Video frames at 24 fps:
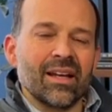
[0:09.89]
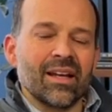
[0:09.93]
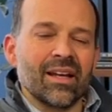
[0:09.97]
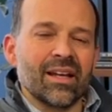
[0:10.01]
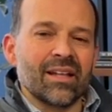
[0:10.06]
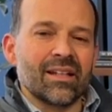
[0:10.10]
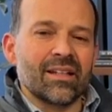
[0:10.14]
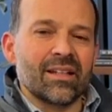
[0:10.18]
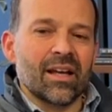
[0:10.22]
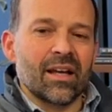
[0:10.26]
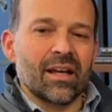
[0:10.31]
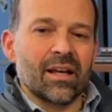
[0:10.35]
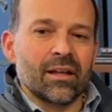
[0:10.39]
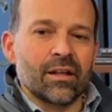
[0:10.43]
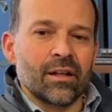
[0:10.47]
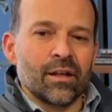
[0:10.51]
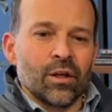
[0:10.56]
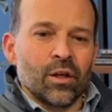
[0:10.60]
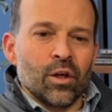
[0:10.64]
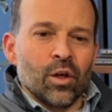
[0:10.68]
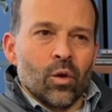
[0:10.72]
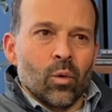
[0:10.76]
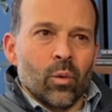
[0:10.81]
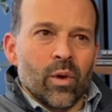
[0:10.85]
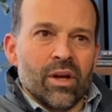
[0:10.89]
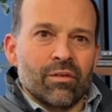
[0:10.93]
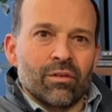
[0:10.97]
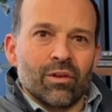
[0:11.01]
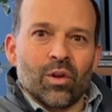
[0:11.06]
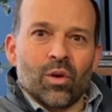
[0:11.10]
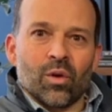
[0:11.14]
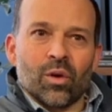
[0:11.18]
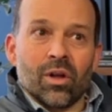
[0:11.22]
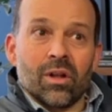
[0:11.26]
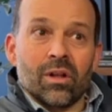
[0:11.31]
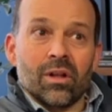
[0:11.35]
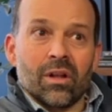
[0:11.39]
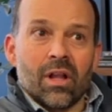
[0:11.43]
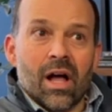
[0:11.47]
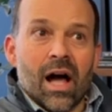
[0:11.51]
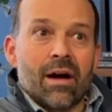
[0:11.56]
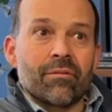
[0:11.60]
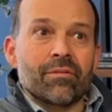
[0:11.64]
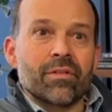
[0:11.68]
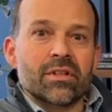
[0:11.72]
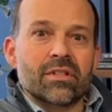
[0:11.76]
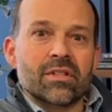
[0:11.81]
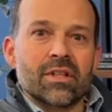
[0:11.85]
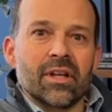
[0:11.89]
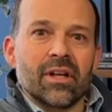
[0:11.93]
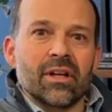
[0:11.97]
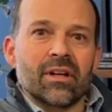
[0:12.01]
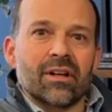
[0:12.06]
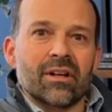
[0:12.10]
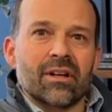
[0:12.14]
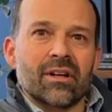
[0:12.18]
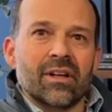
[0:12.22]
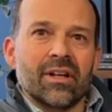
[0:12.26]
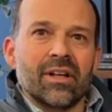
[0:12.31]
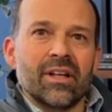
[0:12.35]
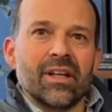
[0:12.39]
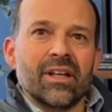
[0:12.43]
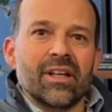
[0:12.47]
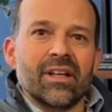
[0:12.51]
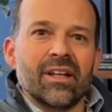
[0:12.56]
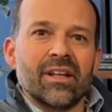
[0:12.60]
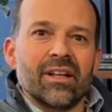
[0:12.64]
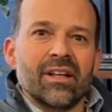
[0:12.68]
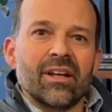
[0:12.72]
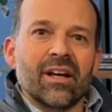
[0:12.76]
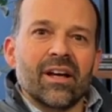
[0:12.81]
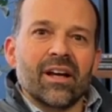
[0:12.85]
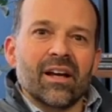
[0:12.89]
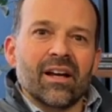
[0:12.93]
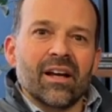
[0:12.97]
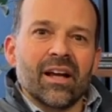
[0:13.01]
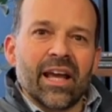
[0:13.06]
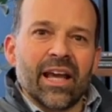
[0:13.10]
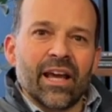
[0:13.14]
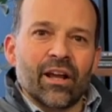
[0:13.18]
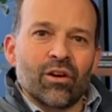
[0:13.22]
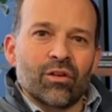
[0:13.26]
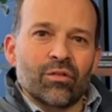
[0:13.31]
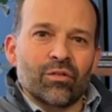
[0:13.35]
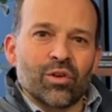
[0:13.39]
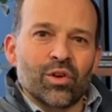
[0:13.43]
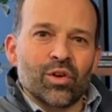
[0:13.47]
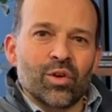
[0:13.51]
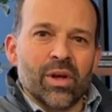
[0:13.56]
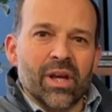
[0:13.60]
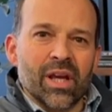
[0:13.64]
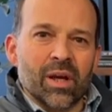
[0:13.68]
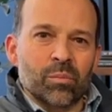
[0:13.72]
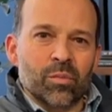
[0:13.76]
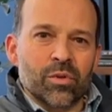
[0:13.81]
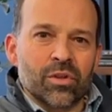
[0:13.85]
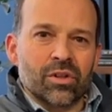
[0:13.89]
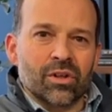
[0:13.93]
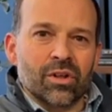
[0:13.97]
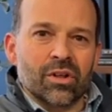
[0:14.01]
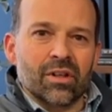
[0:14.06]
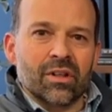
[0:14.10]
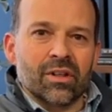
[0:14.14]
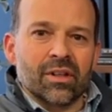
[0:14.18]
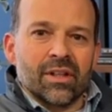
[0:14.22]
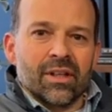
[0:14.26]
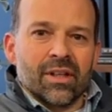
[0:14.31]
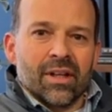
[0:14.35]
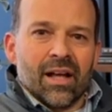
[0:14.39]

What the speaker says: and we have a local office here in Hanover, New Hampshire.